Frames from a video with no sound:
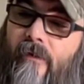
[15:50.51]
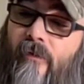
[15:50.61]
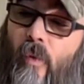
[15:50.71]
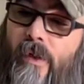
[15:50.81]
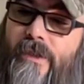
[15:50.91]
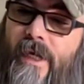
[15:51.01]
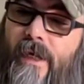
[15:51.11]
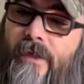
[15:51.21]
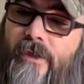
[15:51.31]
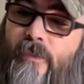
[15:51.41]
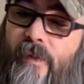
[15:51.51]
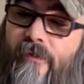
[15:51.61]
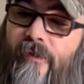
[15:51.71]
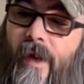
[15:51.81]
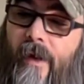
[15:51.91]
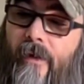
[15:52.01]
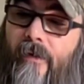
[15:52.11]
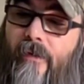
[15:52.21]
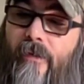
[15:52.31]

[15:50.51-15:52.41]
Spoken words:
Vortex Spitfire